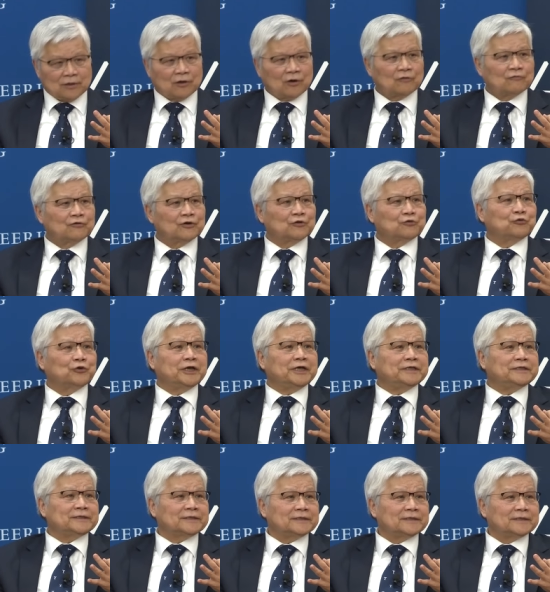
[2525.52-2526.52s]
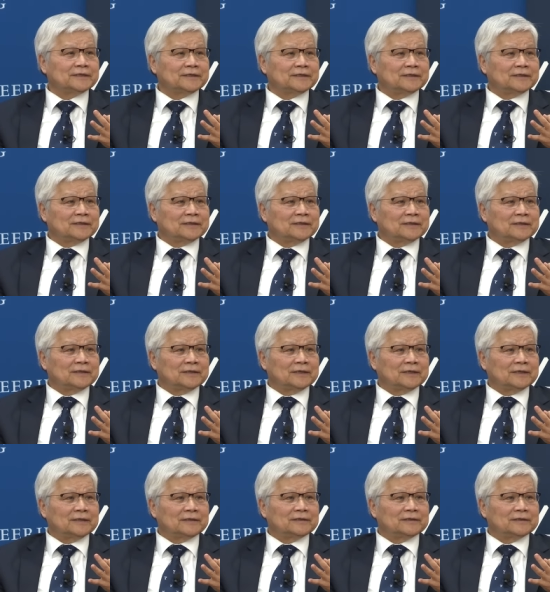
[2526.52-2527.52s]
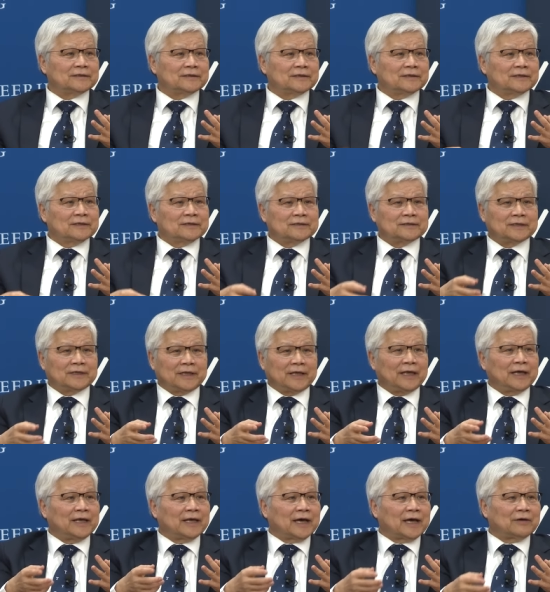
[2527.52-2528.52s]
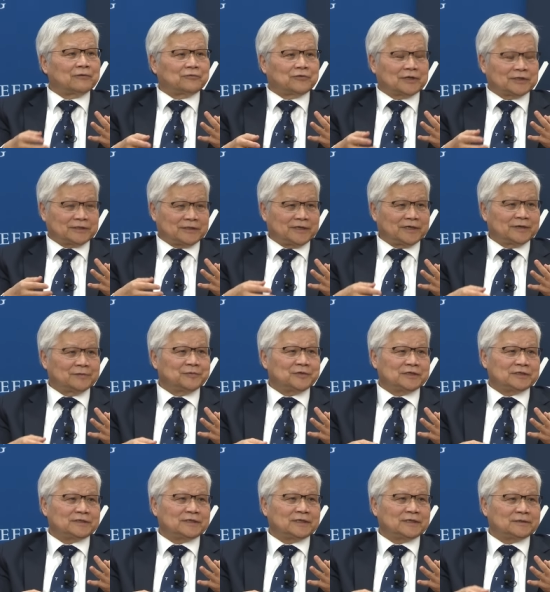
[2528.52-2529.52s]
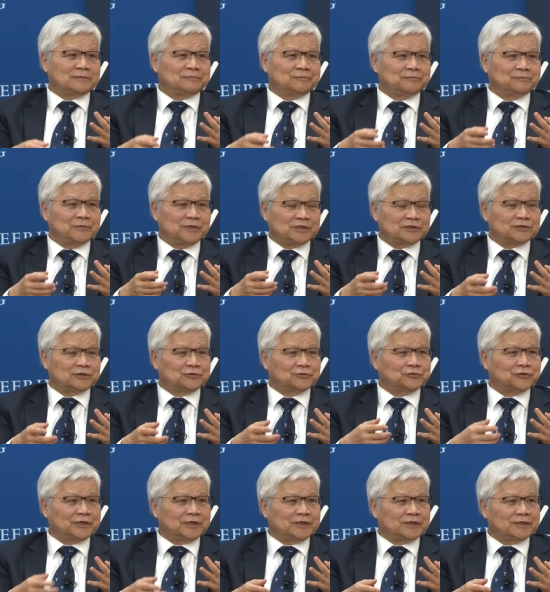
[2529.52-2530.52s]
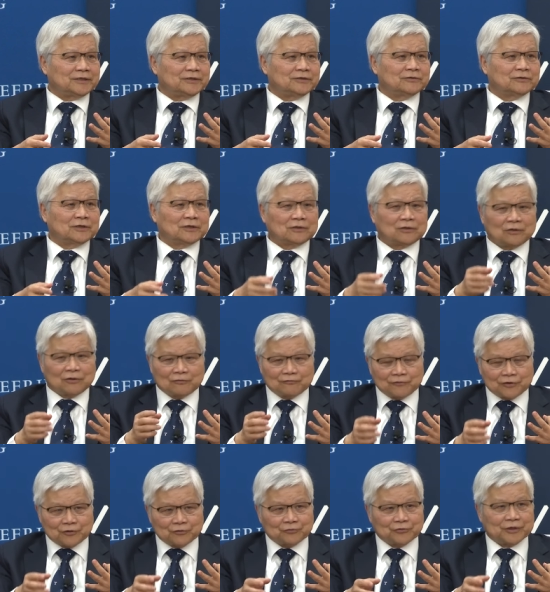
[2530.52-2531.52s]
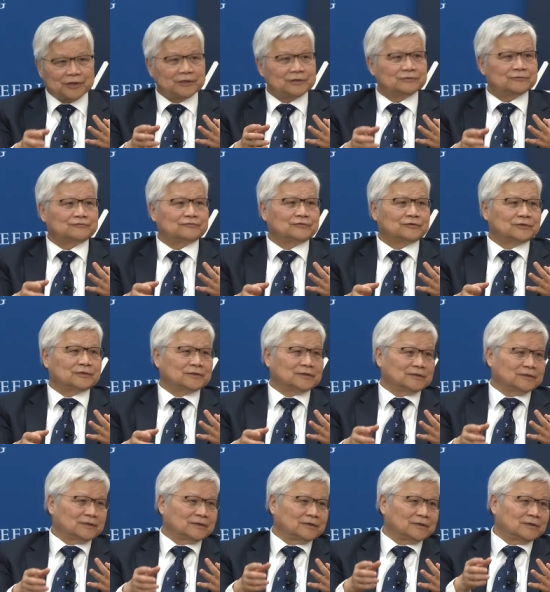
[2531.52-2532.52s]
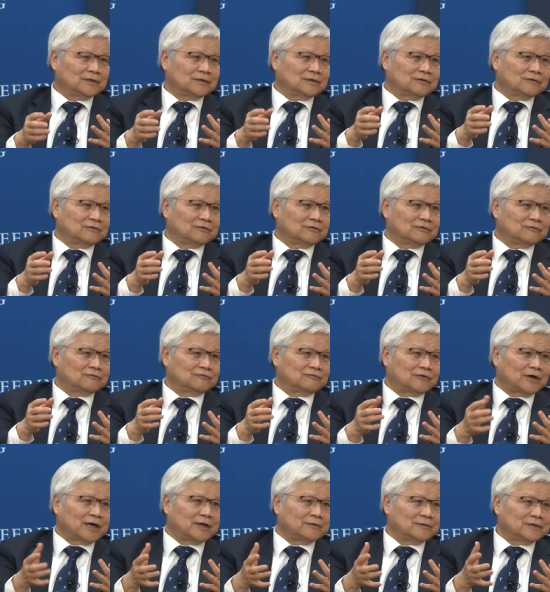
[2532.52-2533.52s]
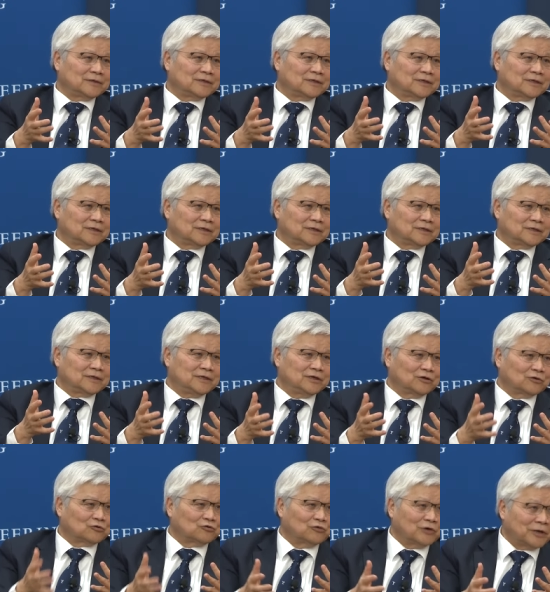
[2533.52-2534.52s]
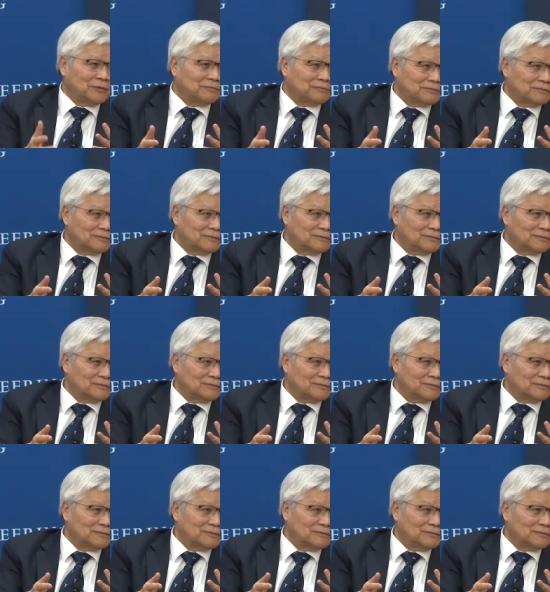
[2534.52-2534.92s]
overweight and the AI will tell me, say, Mr. Wei, you are overweight for five kilogram.